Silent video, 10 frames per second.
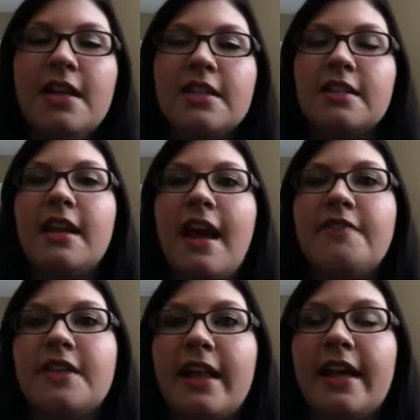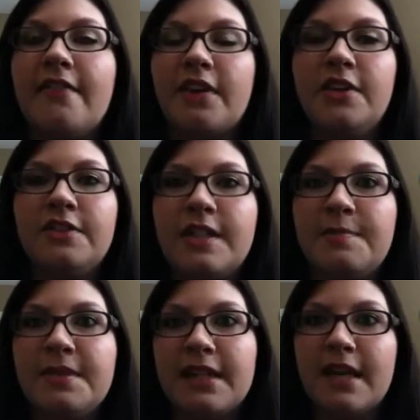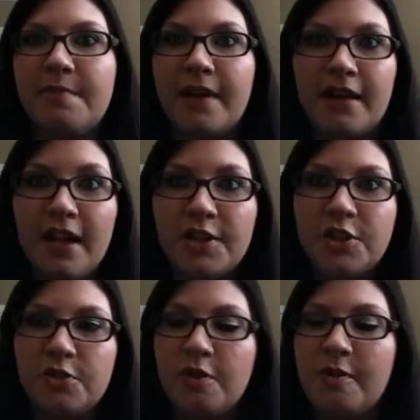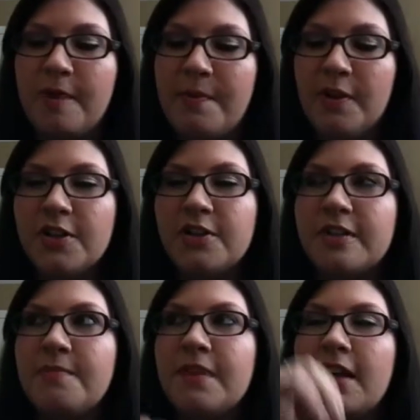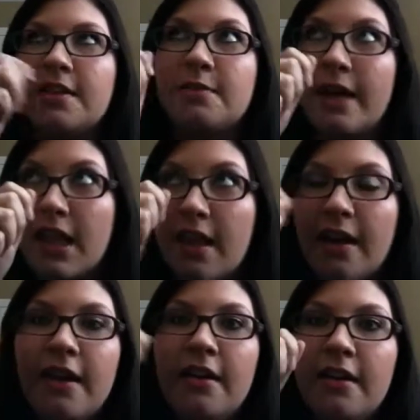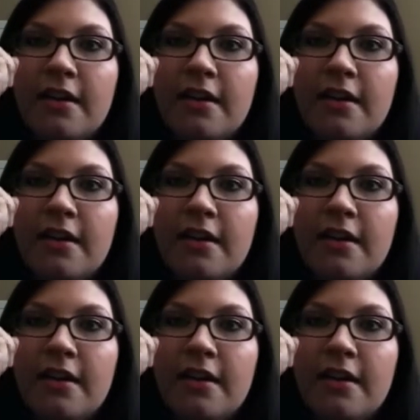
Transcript: So then I have to like have Q-tips like in my clutch or my purse or something so I can like,